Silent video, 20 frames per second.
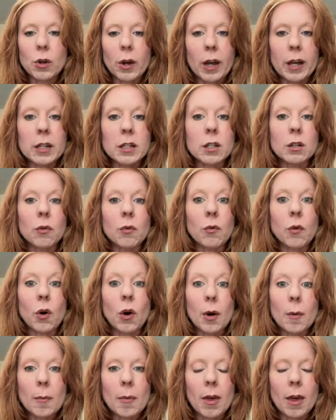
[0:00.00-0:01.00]

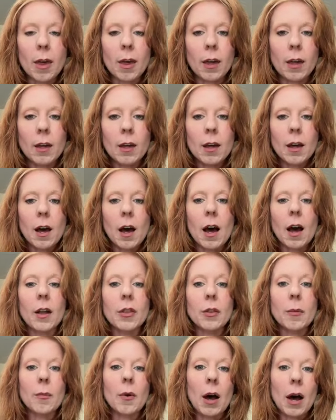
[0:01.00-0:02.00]
transforming
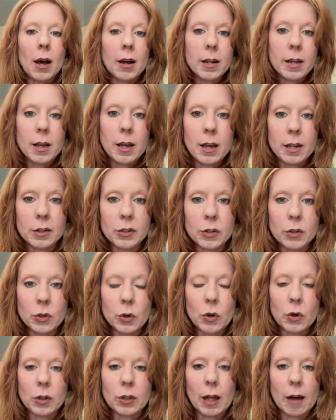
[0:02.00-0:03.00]
on the body and
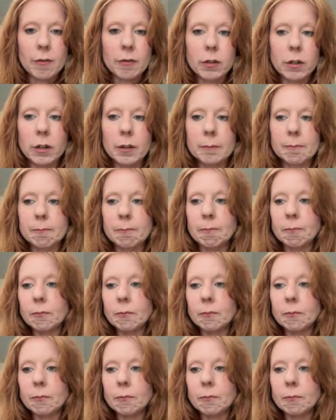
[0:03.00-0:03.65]
soul level.